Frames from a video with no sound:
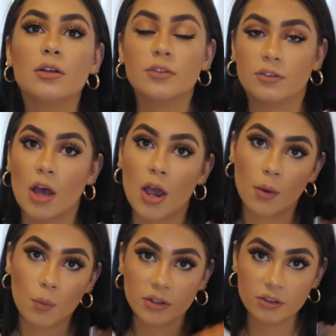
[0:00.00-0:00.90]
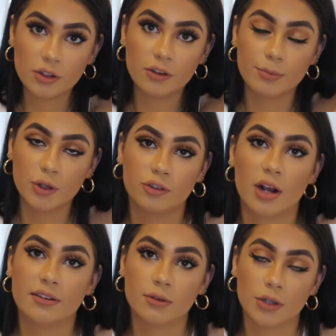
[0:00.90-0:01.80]
So once you've
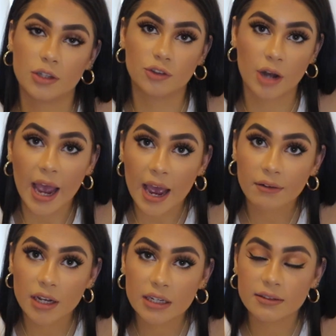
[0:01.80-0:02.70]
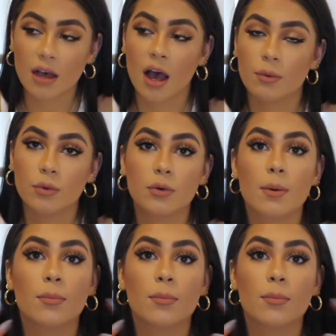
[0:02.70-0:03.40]
moisturised all those dry areas, I will